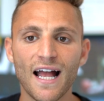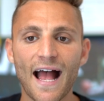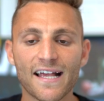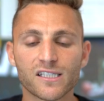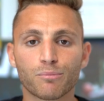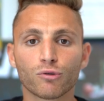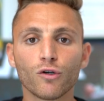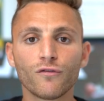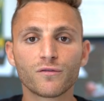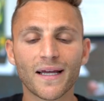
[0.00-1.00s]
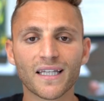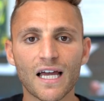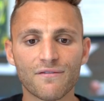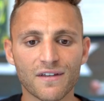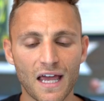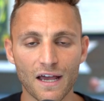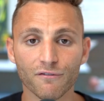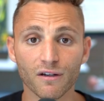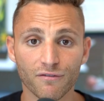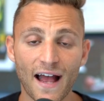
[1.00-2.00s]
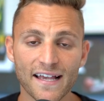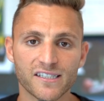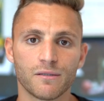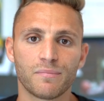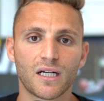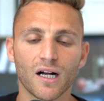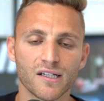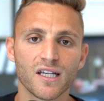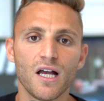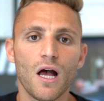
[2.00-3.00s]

has improved my life in every facet because